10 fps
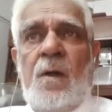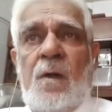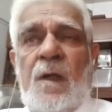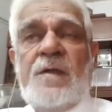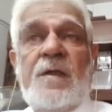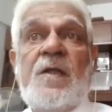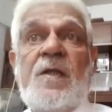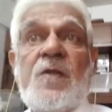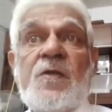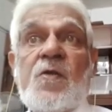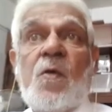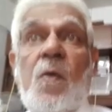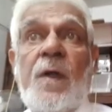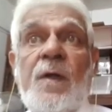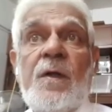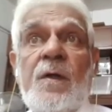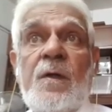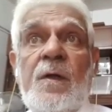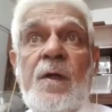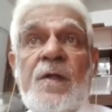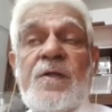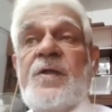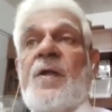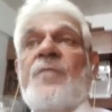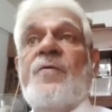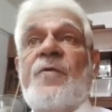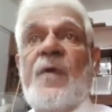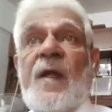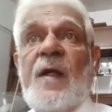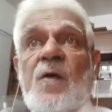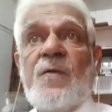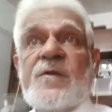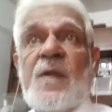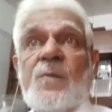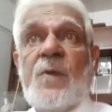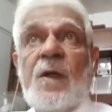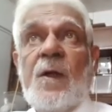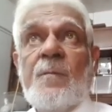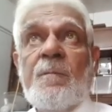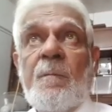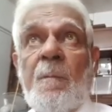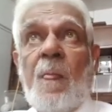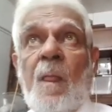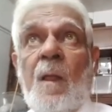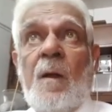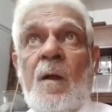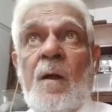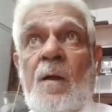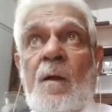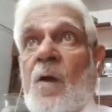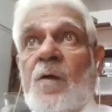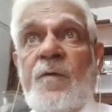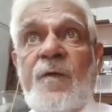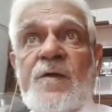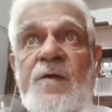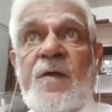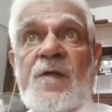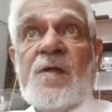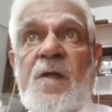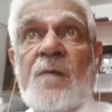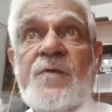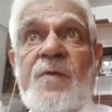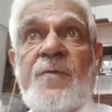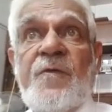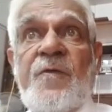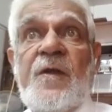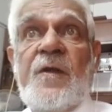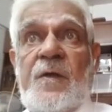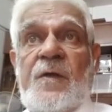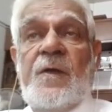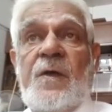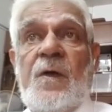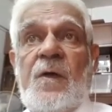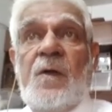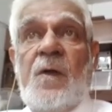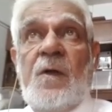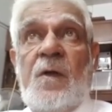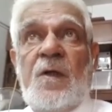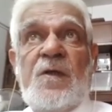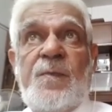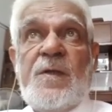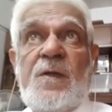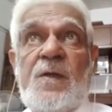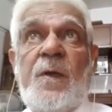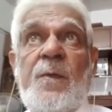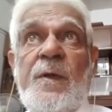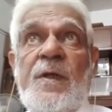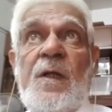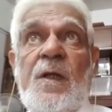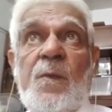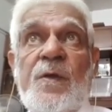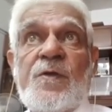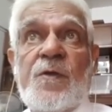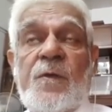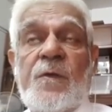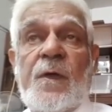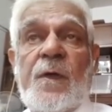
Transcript: Has a teacher scolded her? Is she afraid of something? A lot of our stress comes from fear, especially when we're dealing with children.